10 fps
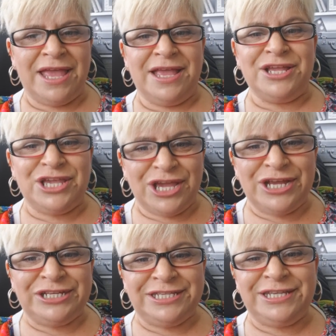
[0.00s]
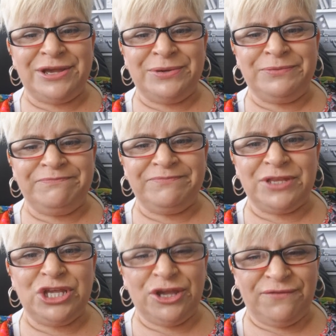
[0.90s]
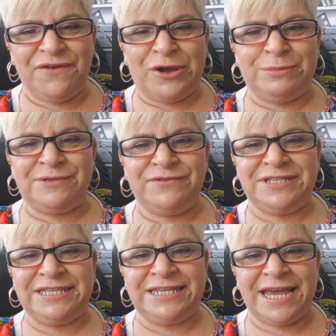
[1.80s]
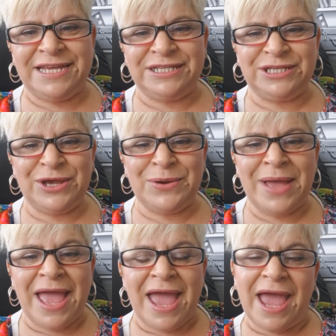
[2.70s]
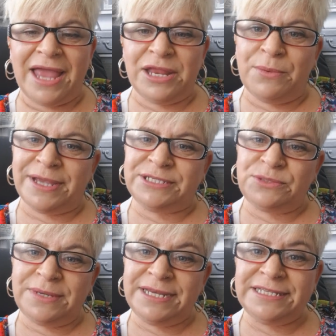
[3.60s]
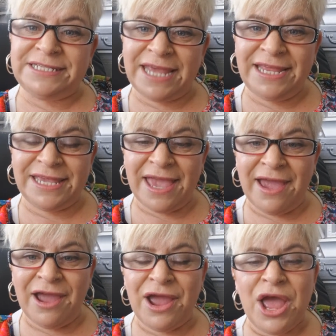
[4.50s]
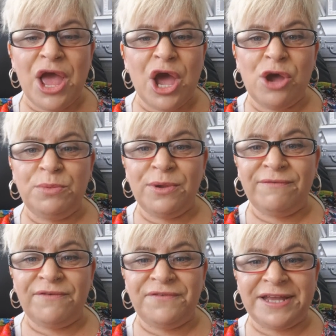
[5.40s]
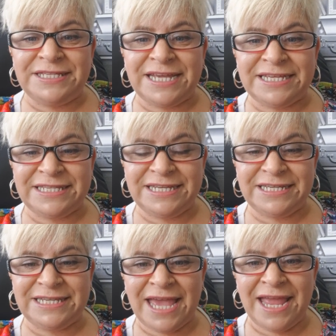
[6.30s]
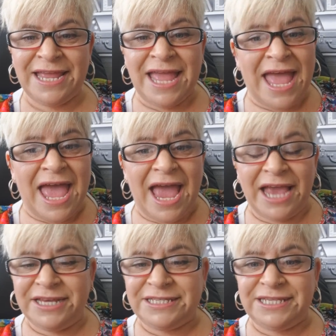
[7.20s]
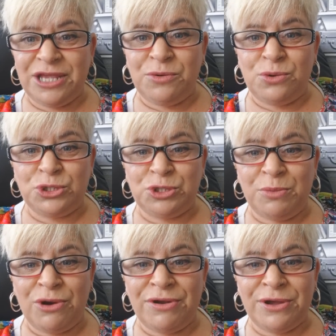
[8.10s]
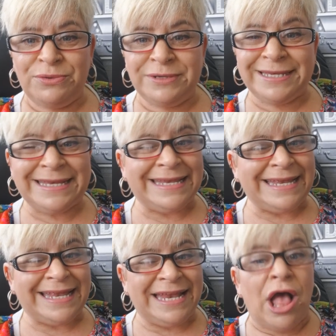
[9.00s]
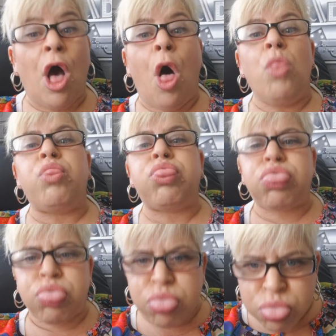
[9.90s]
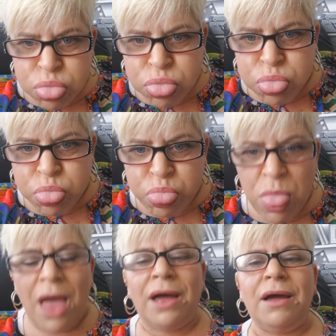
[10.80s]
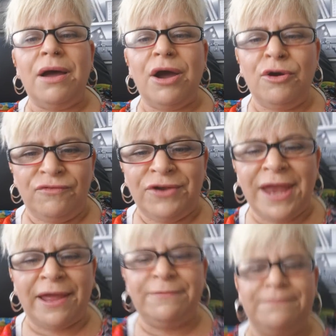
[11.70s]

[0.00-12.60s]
good, so good vibes for today. So anyway, sweeties, take care. Hope you have a fantastic day and I'll see you all tomorrow. Over and out.